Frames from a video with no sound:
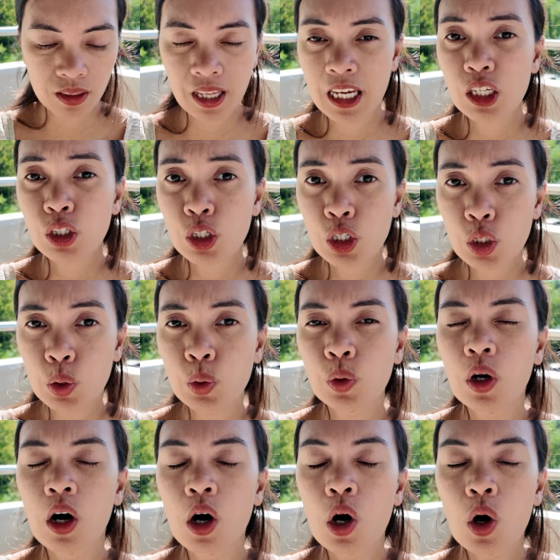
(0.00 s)
Thank
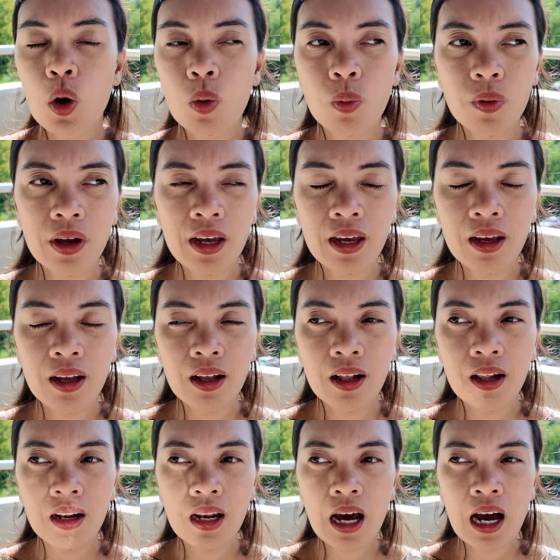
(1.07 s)
you.
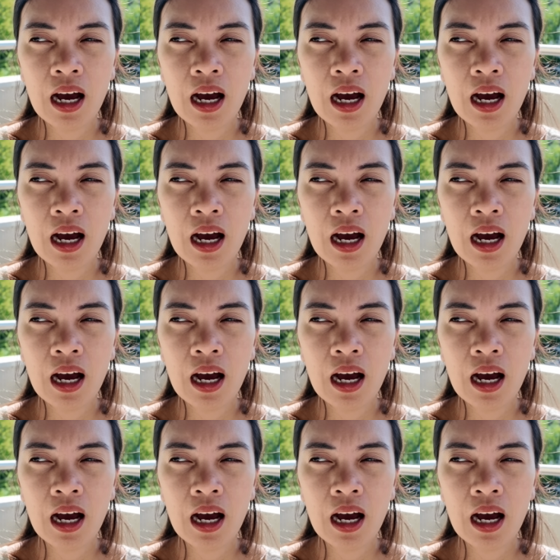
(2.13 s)
Well,